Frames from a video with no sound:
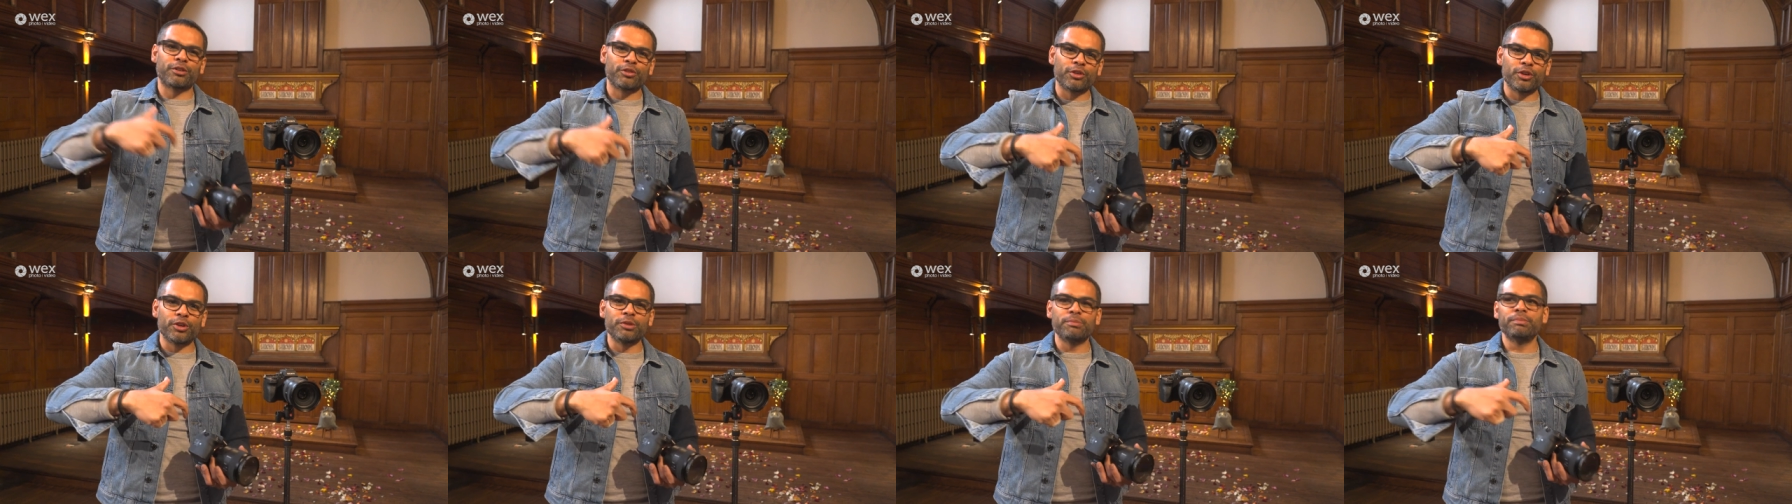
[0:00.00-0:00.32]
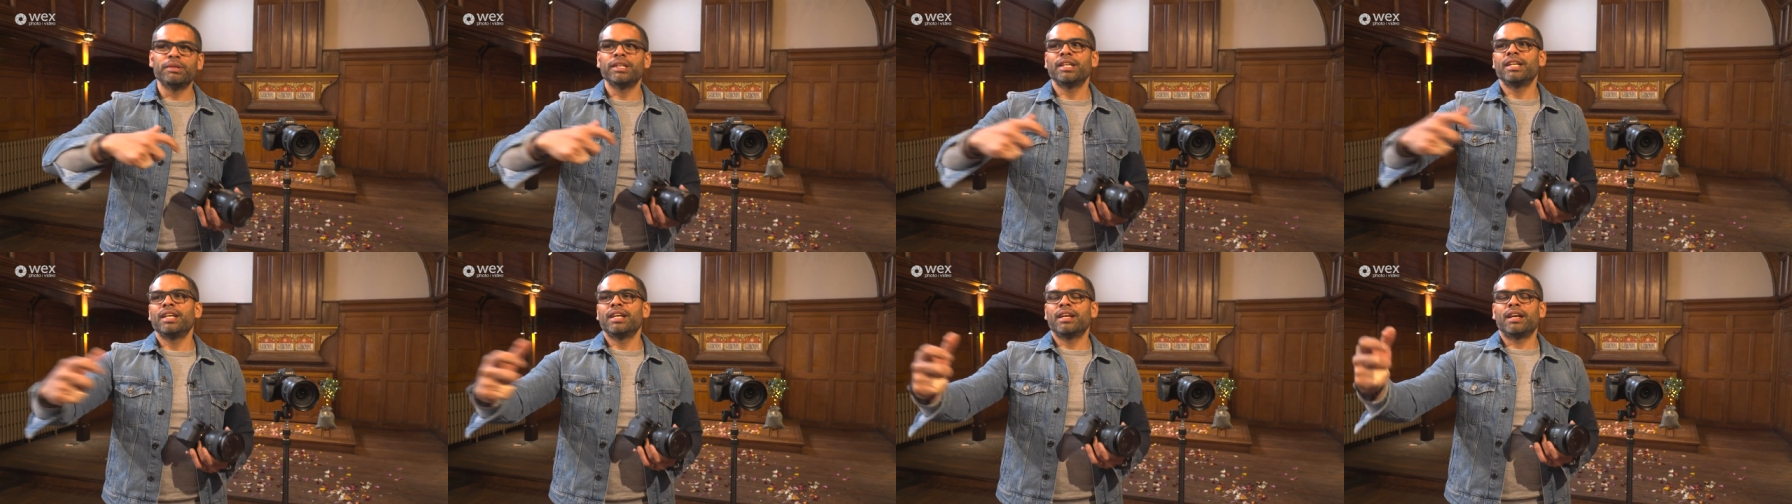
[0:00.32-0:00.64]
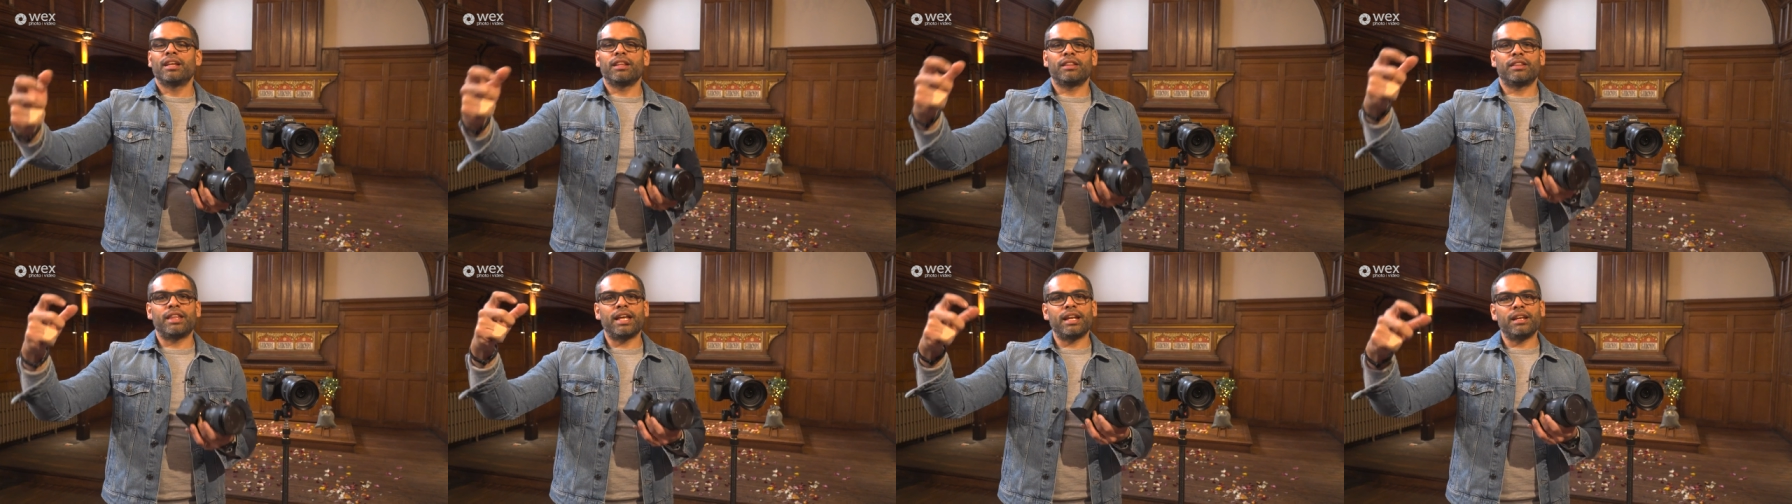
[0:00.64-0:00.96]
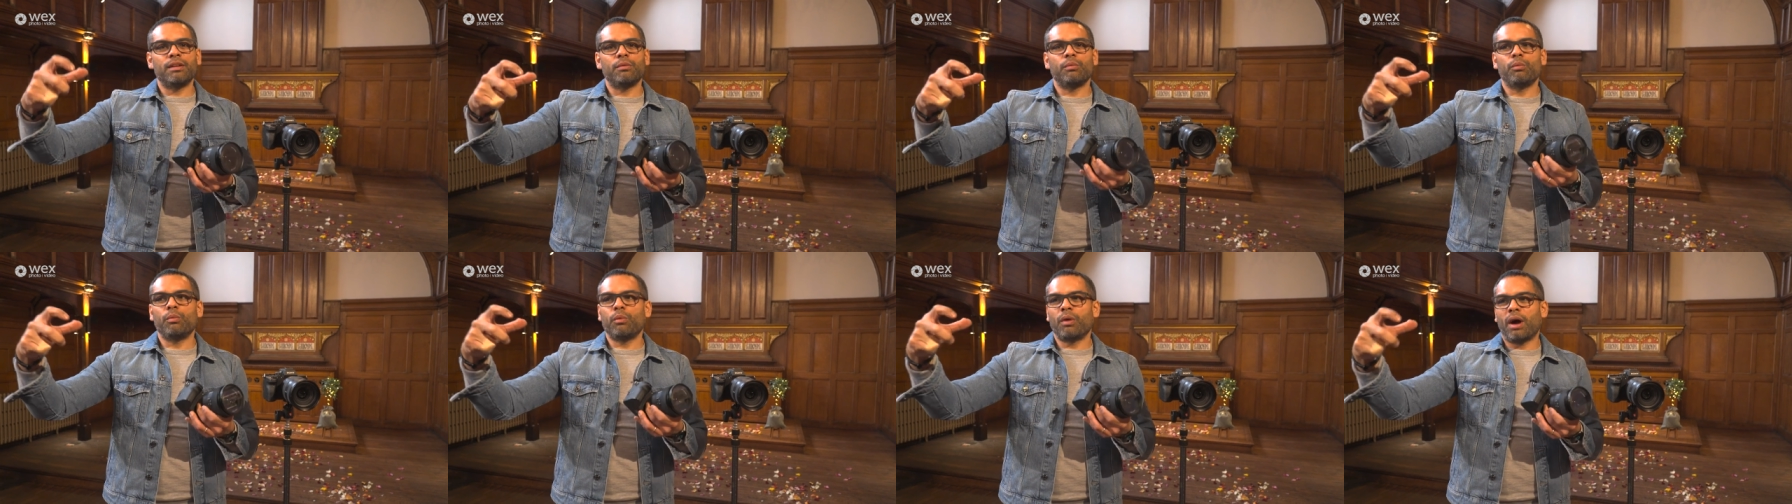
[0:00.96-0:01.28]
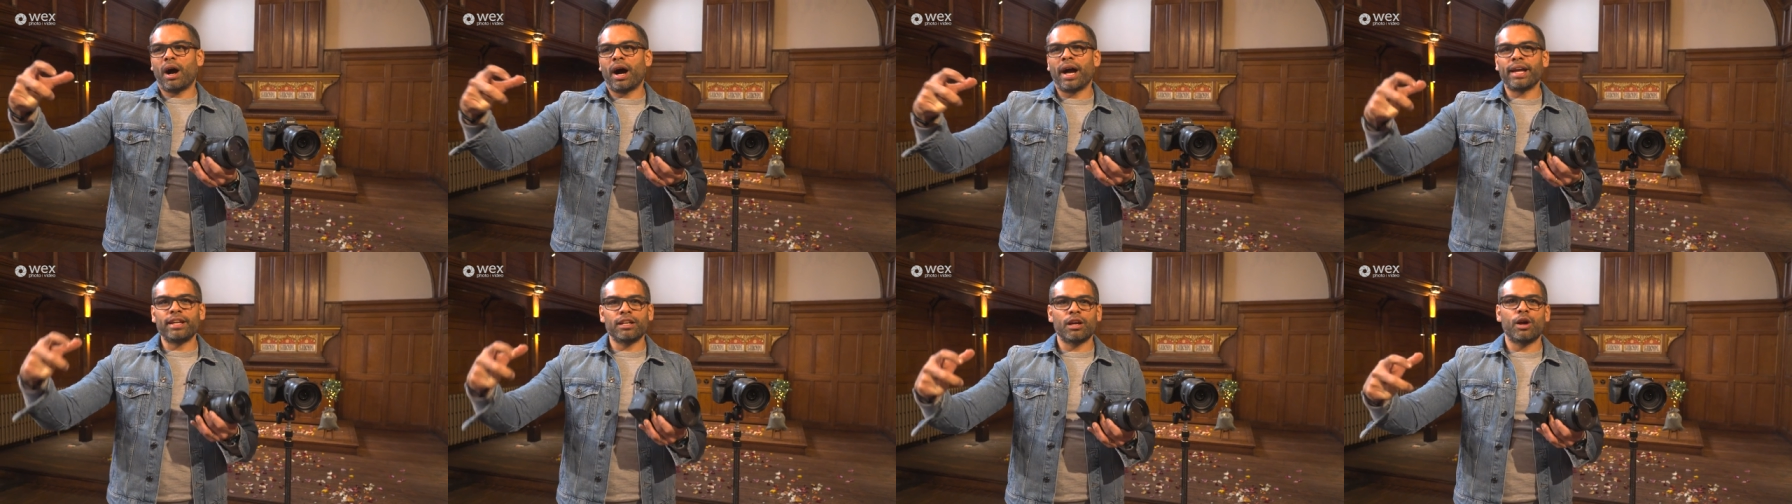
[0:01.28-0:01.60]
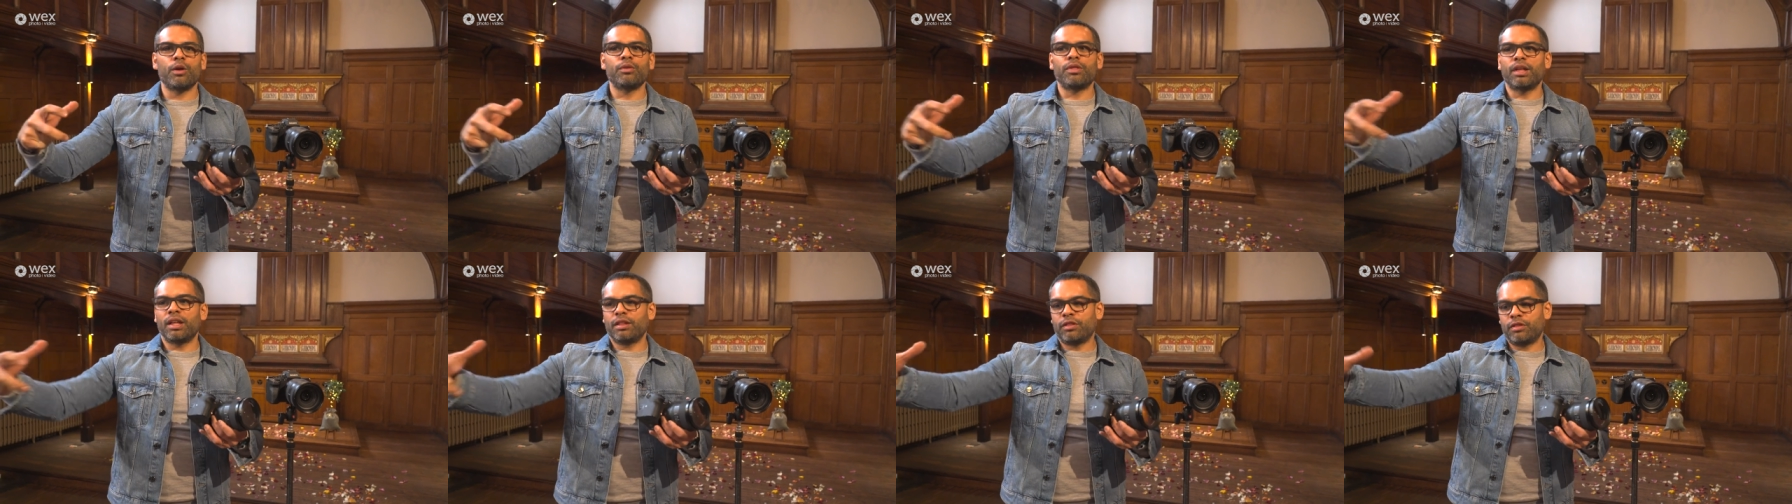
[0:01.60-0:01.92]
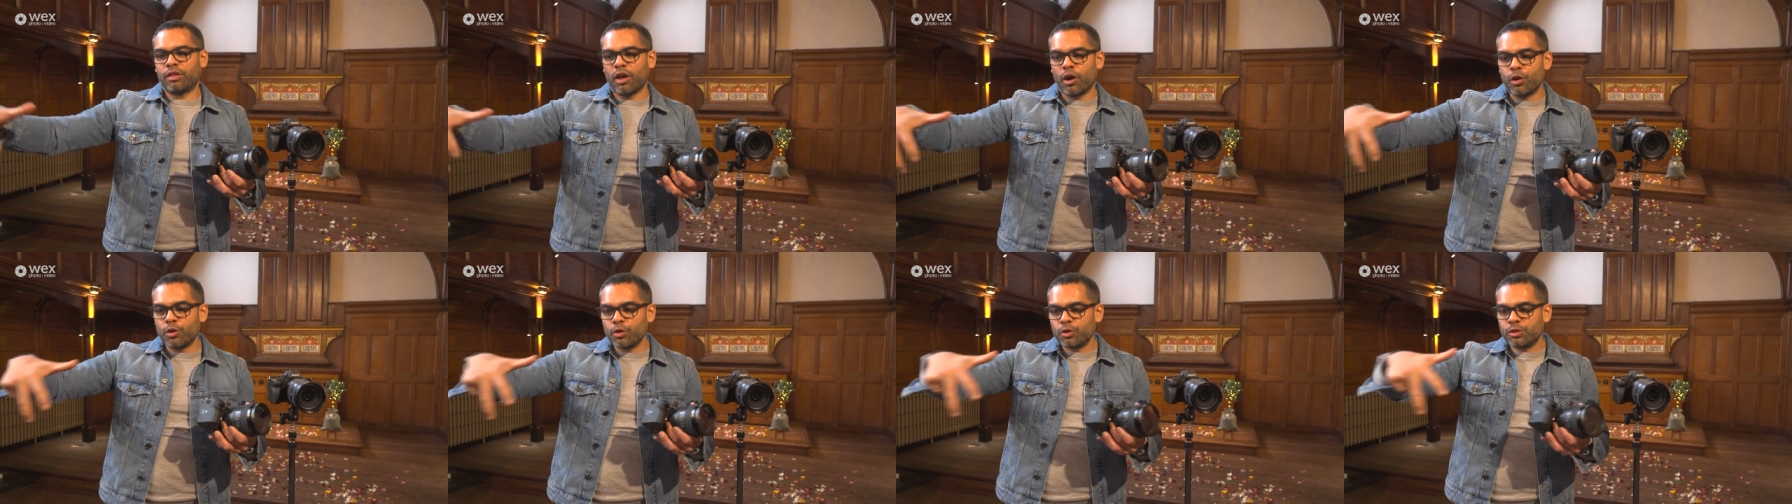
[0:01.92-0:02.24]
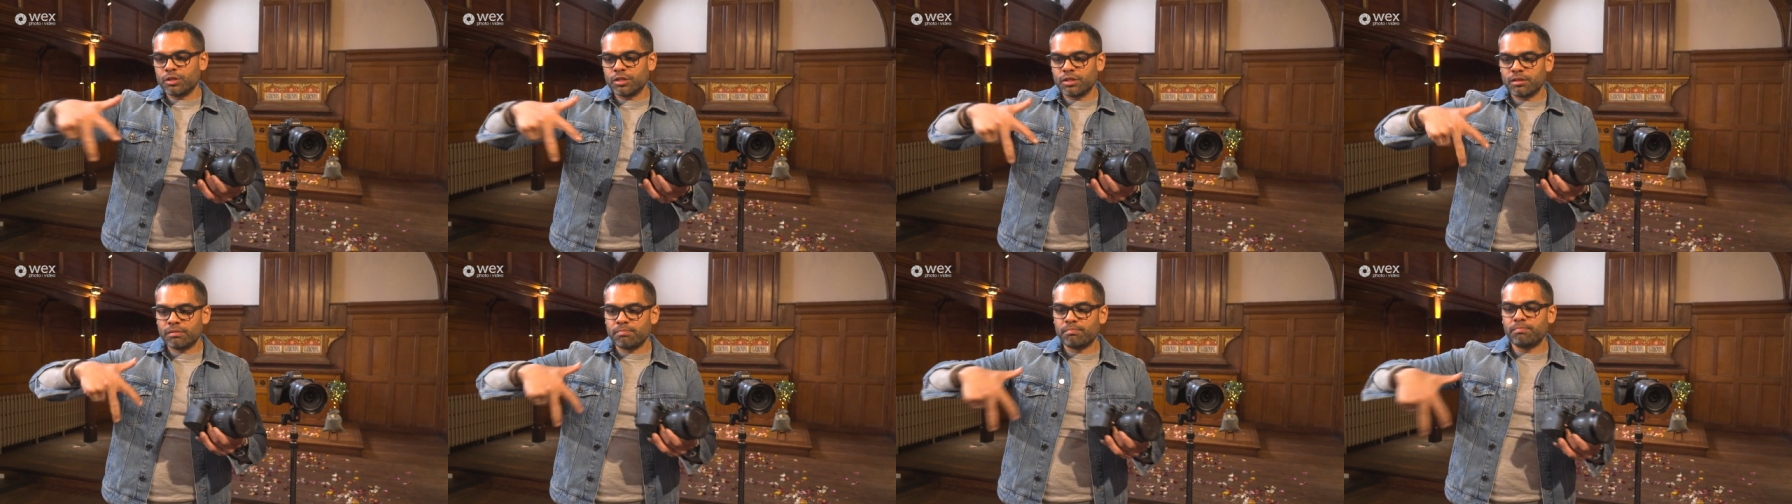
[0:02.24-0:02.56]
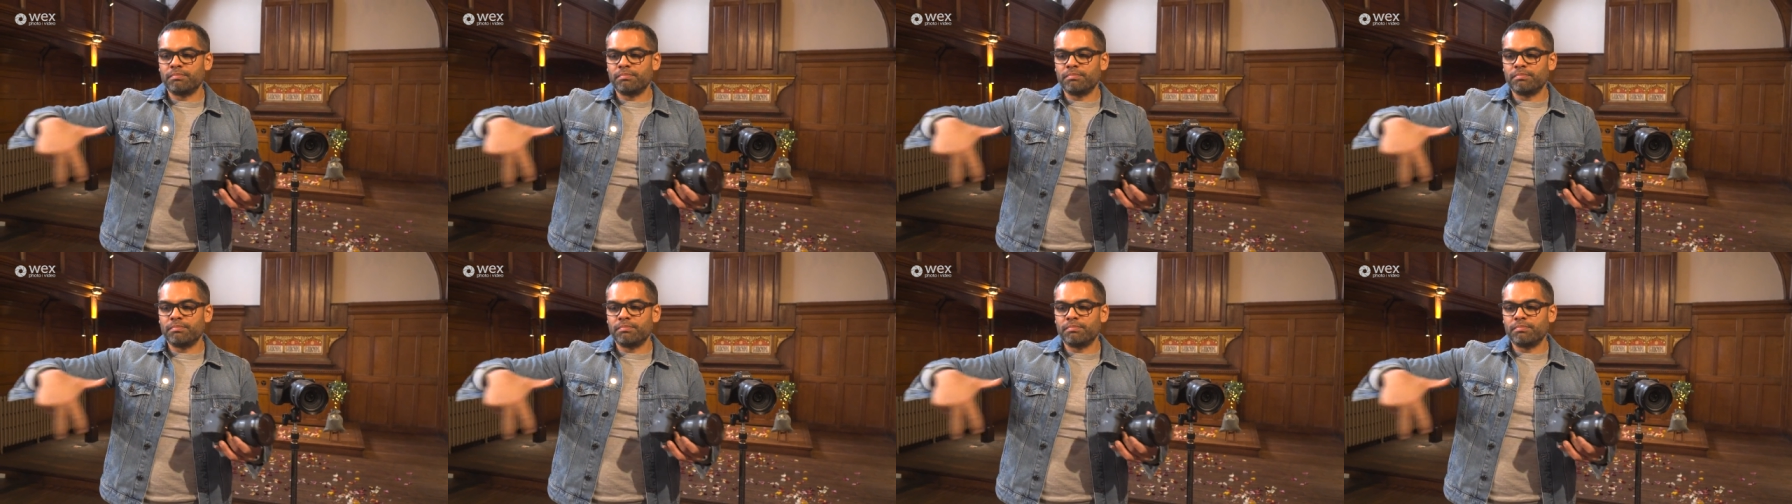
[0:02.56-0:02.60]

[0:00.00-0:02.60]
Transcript: the groom, then I know that those